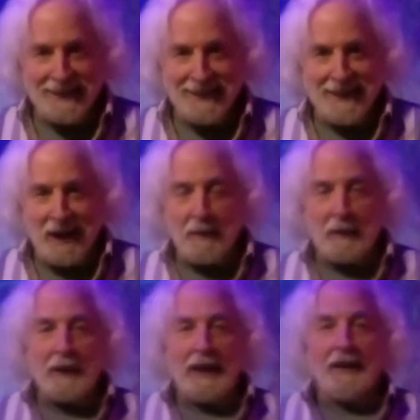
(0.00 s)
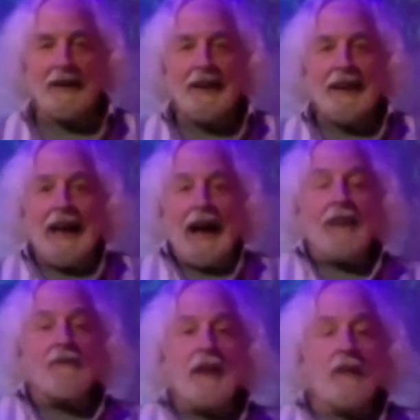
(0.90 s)
theremin player.
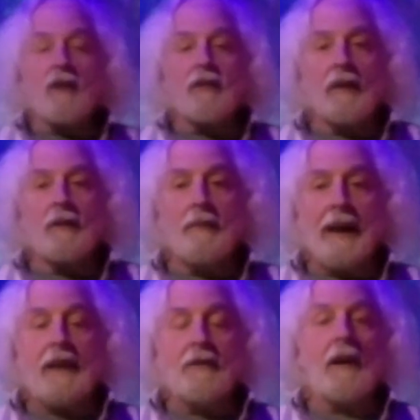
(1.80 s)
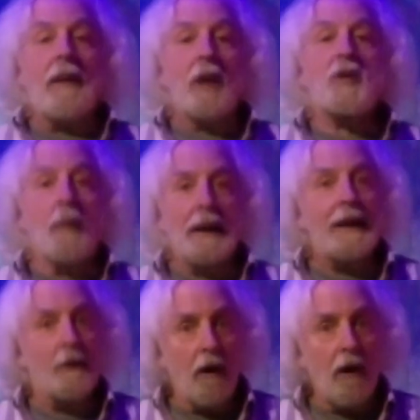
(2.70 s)
I've never made very much money
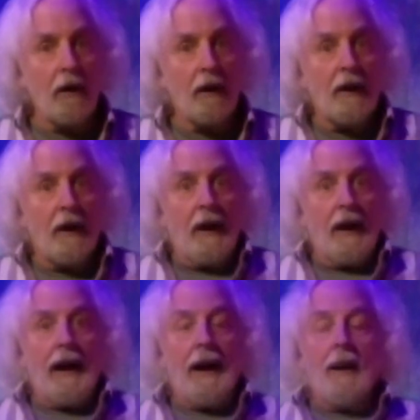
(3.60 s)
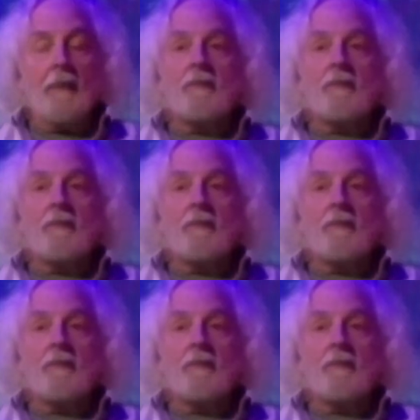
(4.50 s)
at all. I